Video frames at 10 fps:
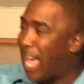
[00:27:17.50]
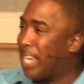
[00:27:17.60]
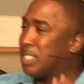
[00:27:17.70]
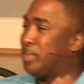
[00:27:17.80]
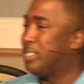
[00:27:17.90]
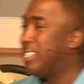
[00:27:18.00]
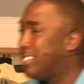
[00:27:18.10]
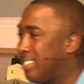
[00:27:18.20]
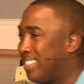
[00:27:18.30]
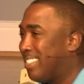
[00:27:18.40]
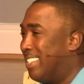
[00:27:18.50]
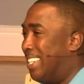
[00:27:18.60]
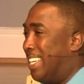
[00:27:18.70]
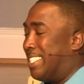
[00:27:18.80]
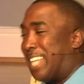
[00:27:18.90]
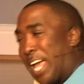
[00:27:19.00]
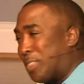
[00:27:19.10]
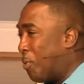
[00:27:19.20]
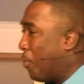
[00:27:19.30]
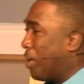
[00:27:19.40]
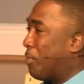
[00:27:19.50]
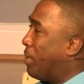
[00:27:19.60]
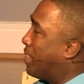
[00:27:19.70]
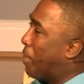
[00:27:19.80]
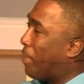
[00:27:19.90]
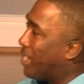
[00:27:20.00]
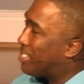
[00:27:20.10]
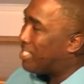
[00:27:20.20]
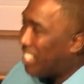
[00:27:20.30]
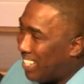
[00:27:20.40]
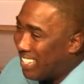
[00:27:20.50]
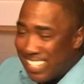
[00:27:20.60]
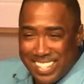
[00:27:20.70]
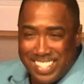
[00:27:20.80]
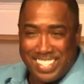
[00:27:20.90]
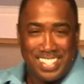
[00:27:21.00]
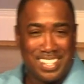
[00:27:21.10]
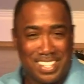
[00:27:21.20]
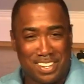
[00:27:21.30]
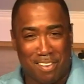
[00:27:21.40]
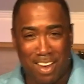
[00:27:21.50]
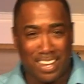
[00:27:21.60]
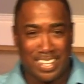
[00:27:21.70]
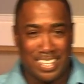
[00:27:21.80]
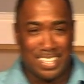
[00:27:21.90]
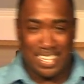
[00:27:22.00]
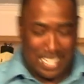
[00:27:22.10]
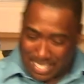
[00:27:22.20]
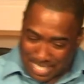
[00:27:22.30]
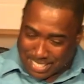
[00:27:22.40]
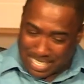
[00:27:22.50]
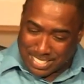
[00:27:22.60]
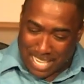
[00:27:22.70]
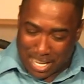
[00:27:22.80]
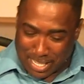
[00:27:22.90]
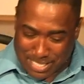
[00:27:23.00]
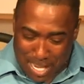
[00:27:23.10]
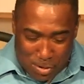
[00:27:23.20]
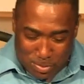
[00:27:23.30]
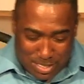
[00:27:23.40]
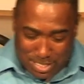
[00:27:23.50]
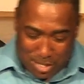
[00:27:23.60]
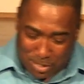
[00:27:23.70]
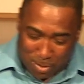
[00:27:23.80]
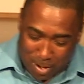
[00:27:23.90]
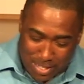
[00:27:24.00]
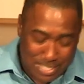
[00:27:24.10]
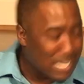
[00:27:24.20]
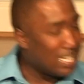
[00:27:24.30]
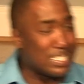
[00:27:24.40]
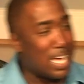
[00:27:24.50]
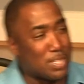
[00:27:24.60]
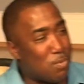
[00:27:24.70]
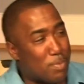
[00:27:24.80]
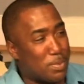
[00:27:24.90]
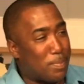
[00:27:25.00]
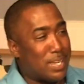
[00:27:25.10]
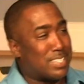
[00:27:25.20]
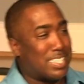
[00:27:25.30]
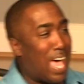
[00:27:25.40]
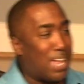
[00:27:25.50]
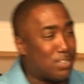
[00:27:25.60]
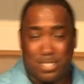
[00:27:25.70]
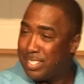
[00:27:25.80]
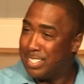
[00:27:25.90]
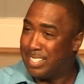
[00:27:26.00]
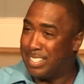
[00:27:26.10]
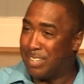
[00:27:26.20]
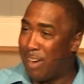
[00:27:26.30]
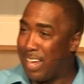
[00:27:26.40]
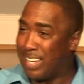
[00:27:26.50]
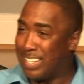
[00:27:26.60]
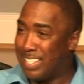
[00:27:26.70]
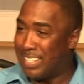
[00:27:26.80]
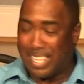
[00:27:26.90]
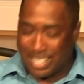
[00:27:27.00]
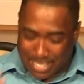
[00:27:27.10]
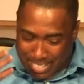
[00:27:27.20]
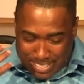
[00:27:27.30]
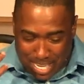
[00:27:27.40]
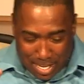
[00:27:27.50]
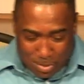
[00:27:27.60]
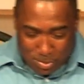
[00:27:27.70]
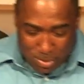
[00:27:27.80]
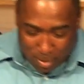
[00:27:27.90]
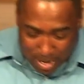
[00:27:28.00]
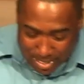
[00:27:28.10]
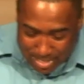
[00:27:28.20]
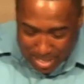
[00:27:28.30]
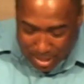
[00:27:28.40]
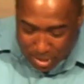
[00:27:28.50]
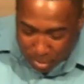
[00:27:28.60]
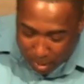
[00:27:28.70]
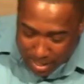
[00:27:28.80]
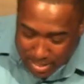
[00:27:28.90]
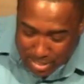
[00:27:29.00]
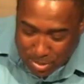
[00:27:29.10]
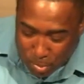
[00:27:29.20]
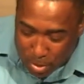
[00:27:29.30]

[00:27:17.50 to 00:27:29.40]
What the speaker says: highest position. It's not the one with the best seat, right? That's not who's considered the greatest. It's not the one with the biggest title, right? That's not who's the greatest. The greatest is the